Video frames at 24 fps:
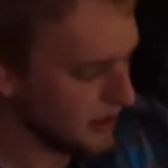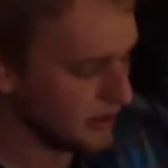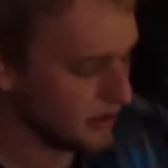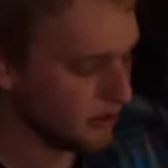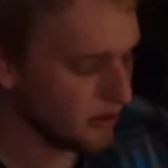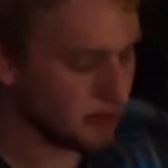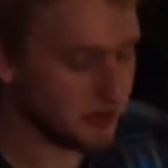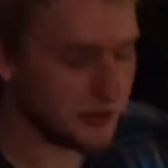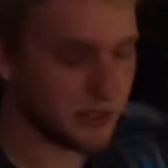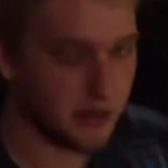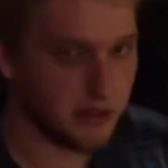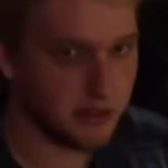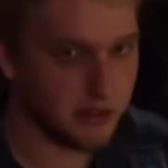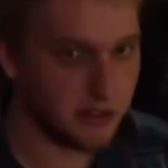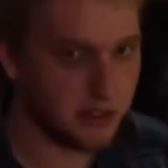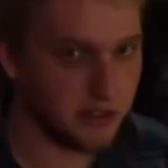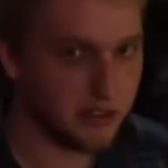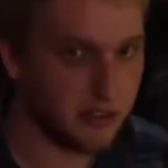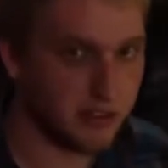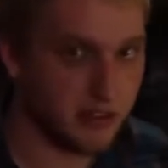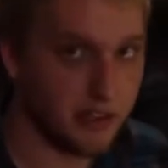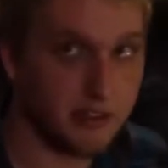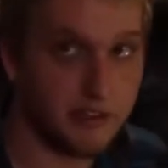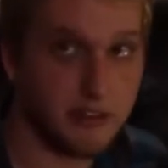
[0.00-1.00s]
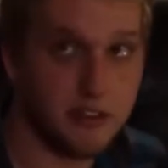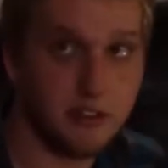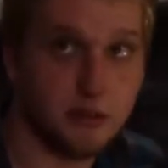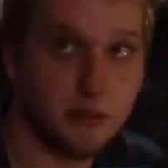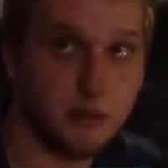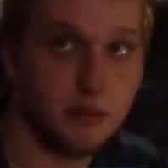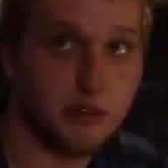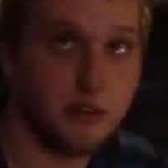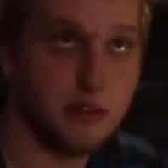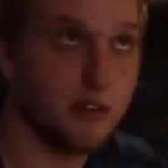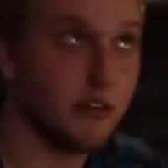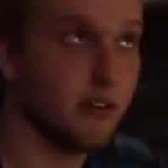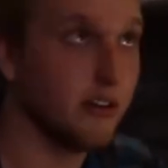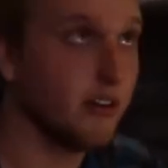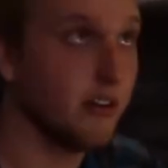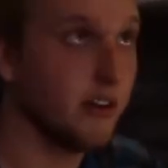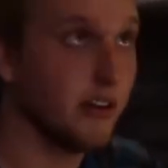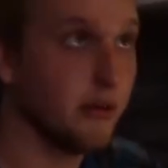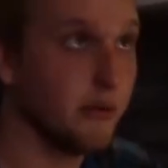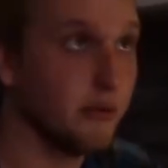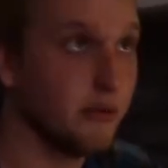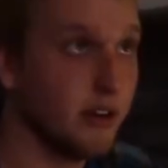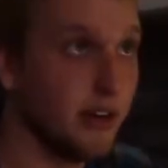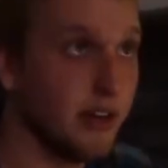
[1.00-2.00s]
The group's always going to look like this when you turn it
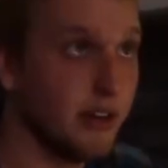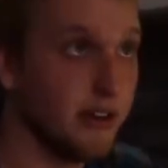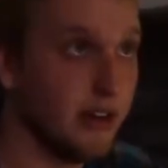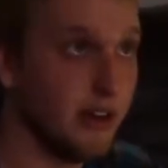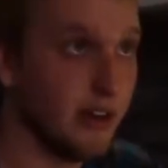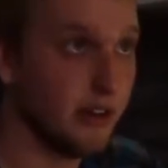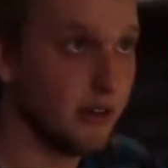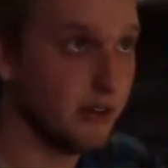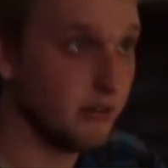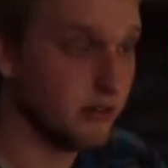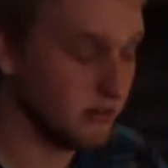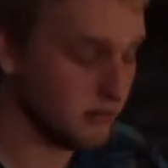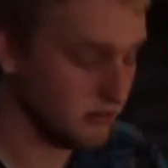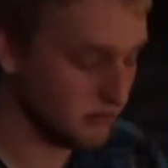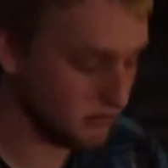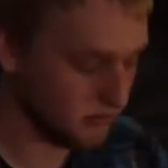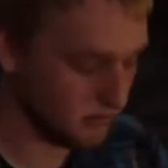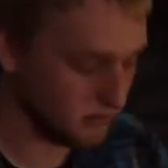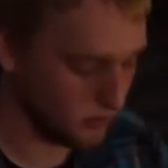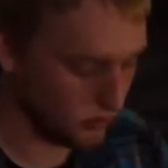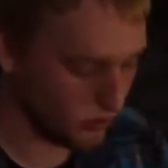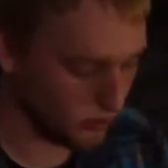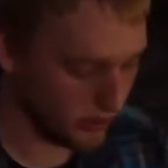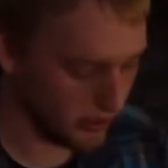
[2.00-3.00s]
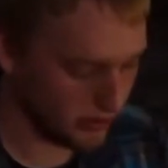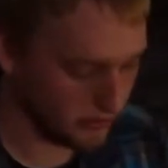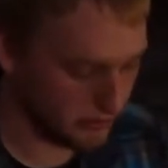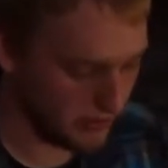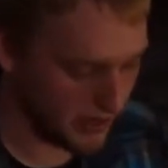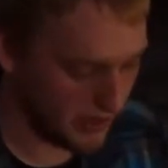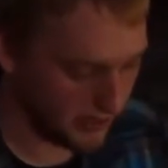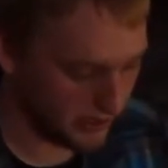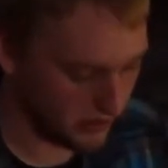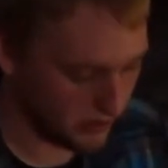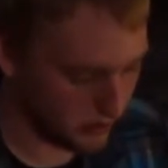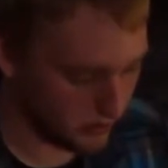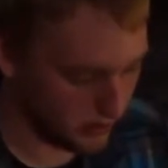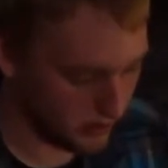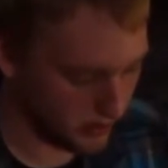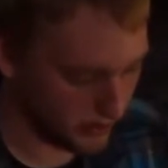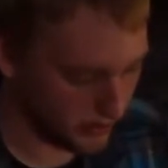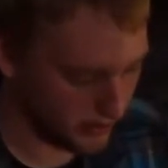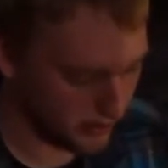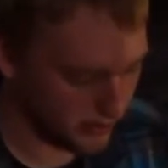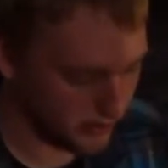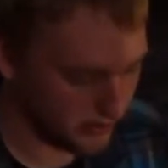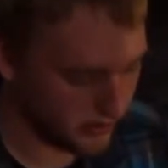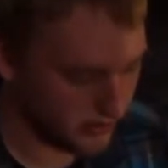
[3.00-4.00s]
on. Right now, we're in bank
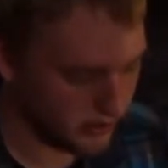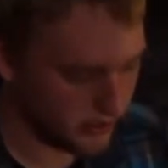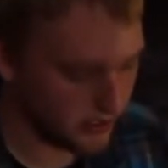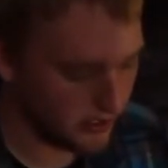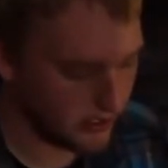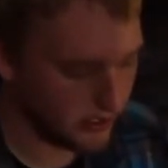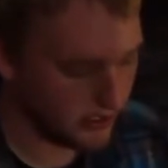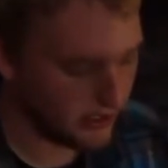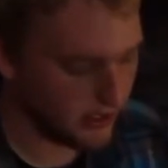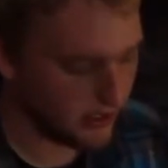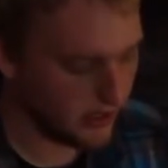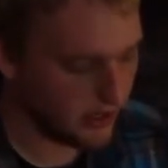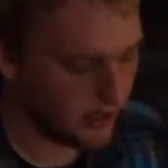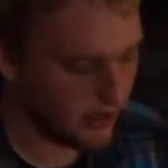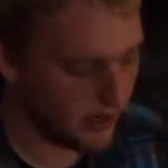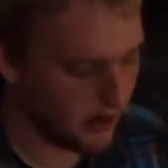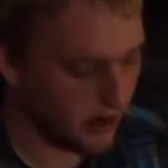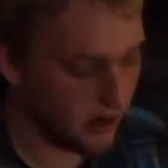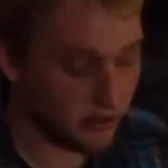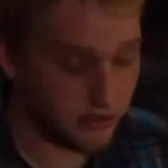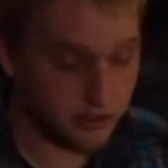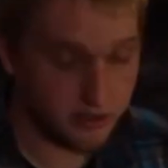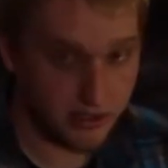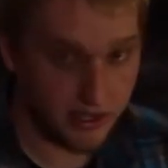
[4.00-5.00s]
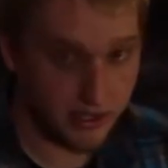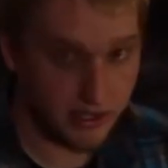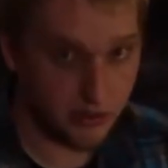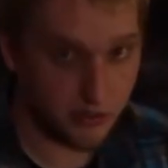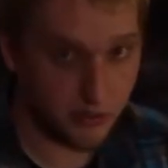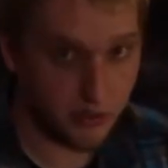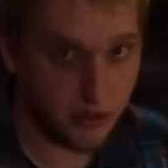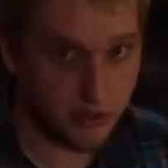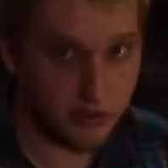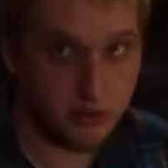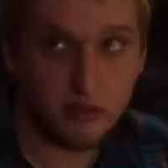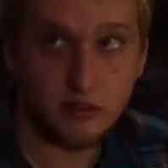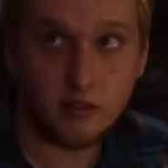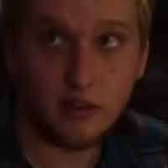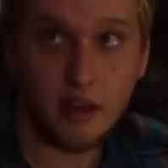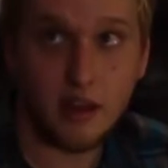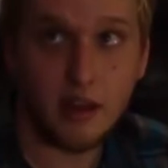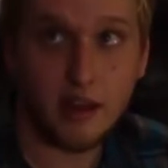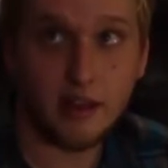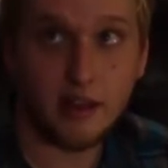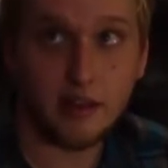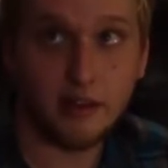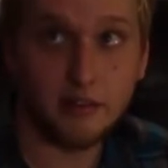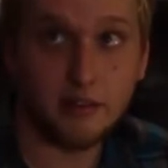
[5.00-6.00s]
1 on setting 1.
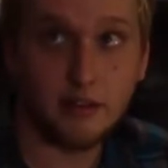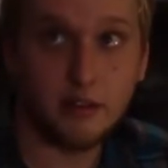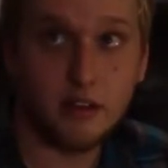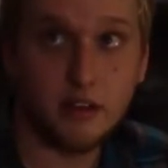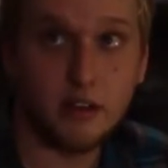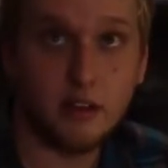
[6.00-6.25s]
And